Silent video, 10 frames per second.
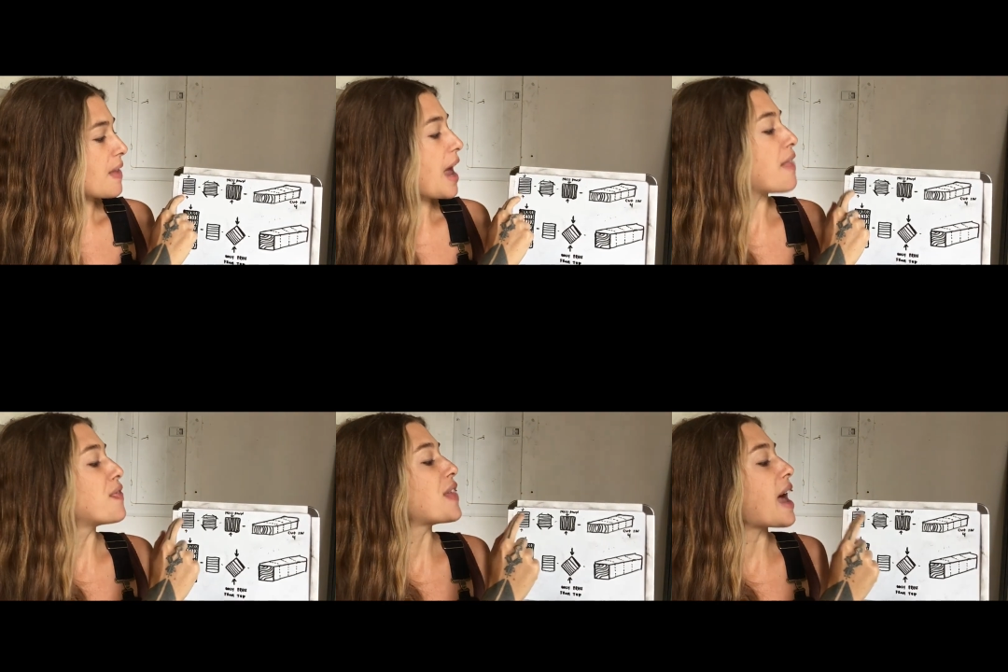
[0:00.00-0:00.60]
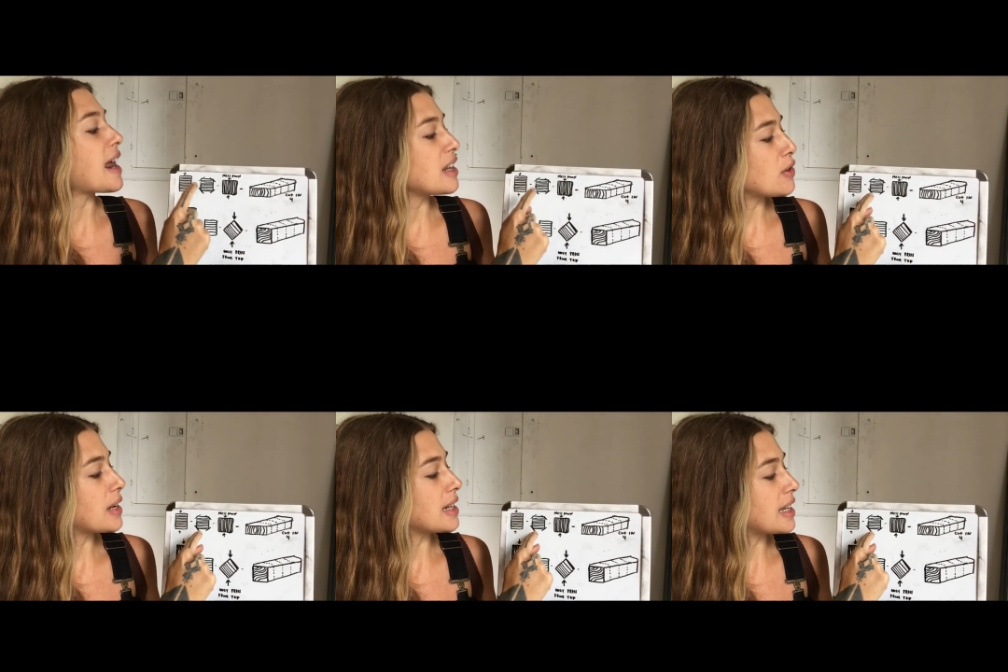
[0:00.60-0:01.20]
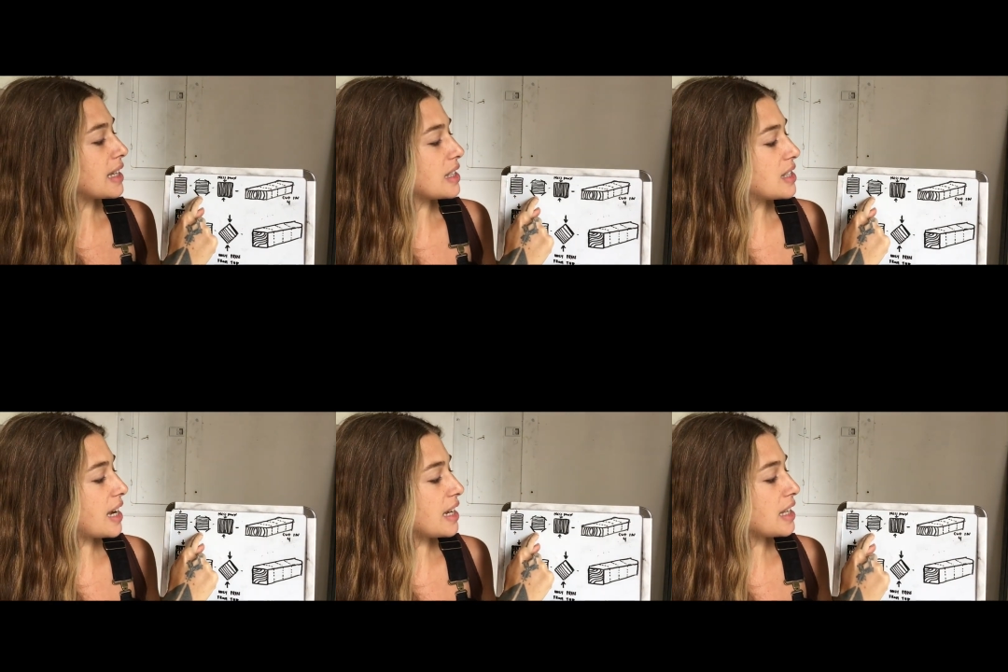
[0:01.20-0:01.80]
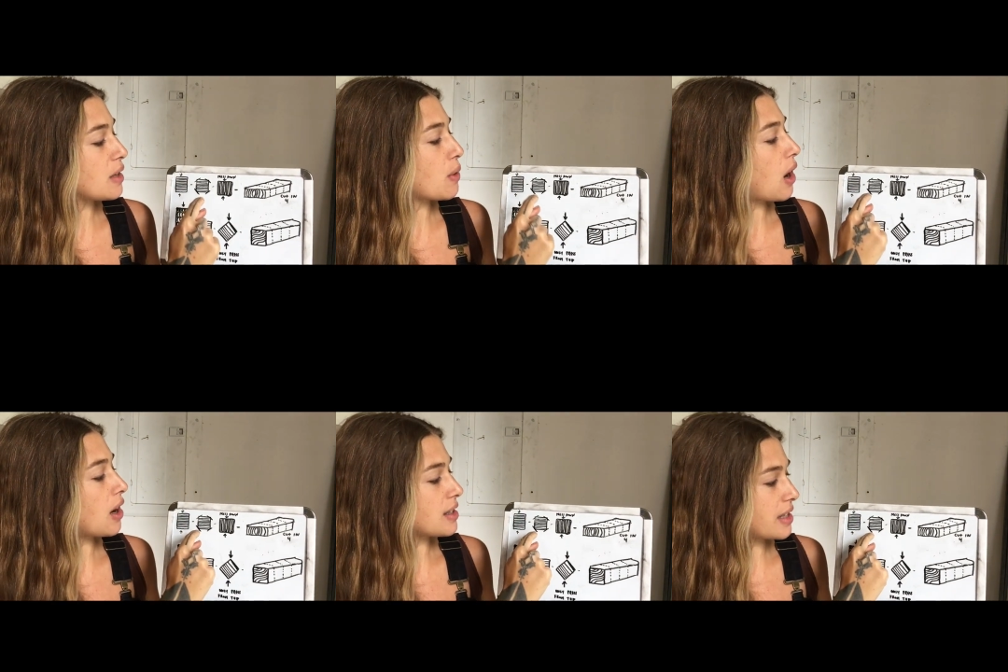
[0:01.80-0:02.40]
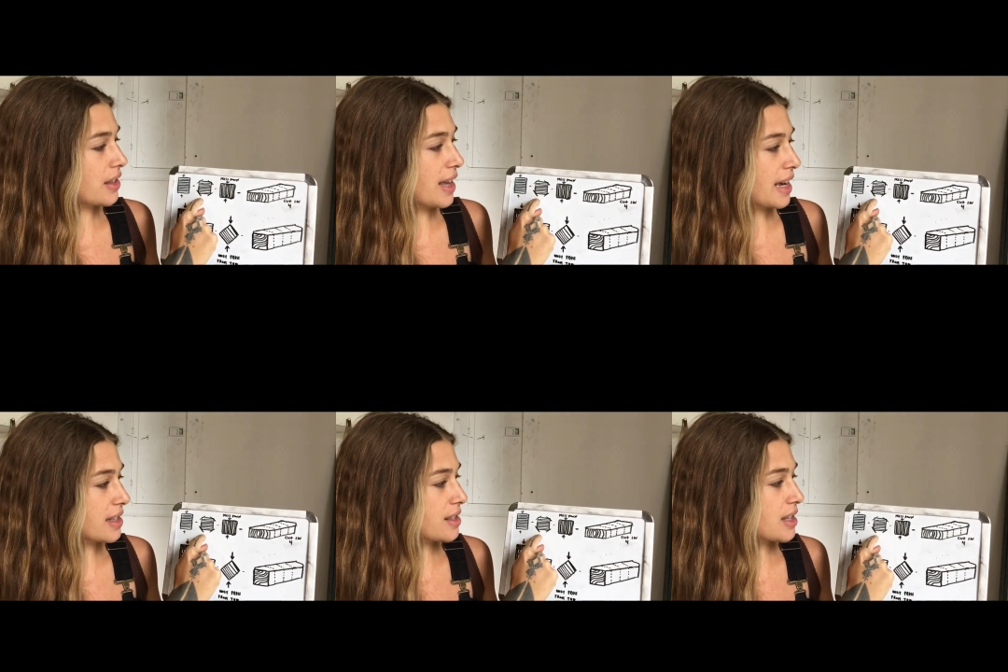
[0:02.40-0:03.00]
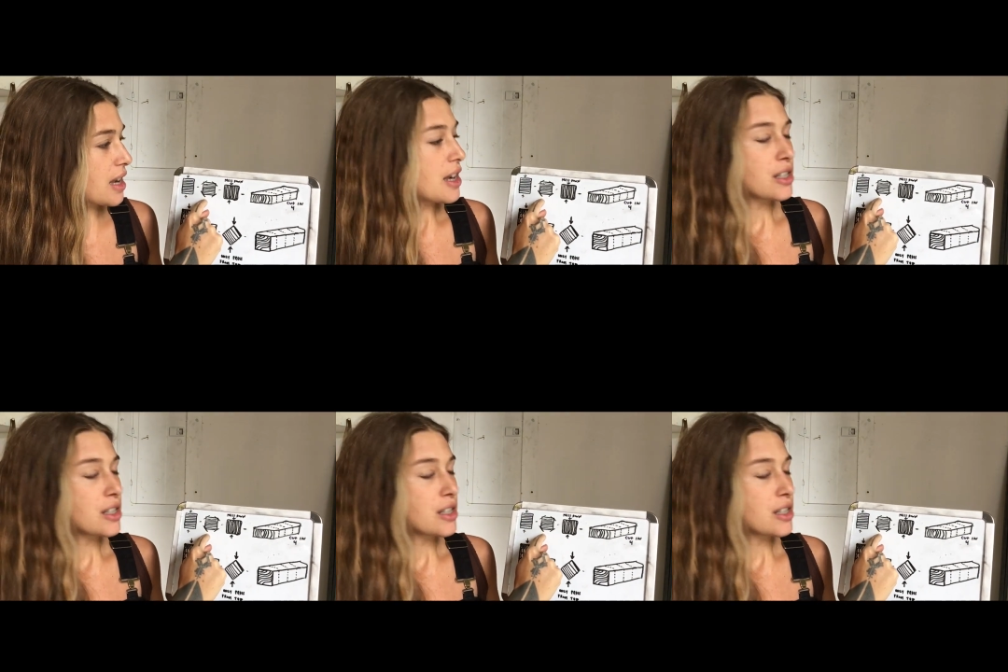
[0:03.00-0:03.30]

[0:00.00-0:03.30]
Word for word: and then you can continue onto this.